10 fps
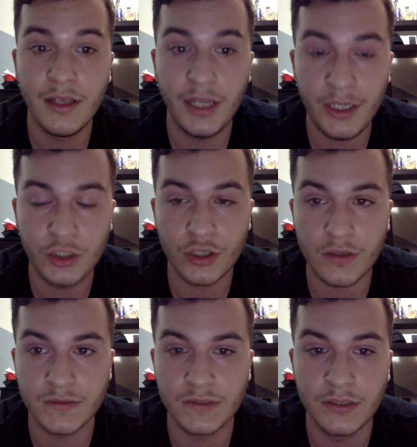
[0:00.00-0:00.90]
in
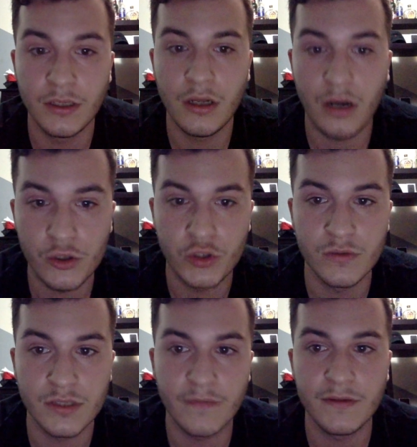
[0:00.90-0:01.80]
Charleston on June
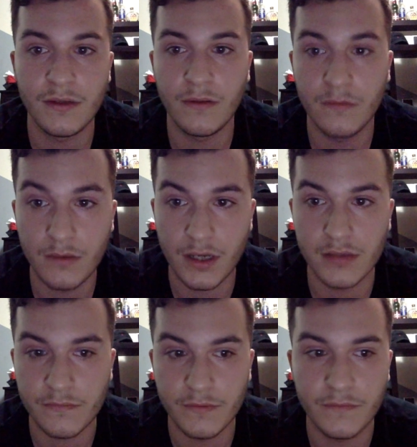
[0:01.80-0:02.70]
17,
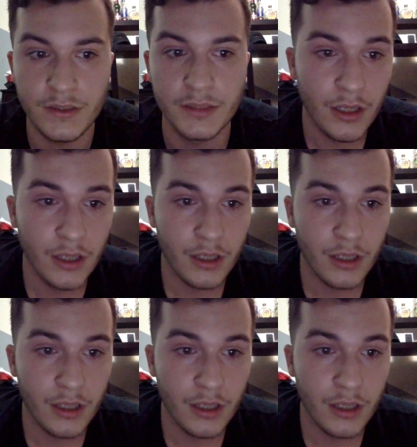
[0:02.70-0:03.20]
2015.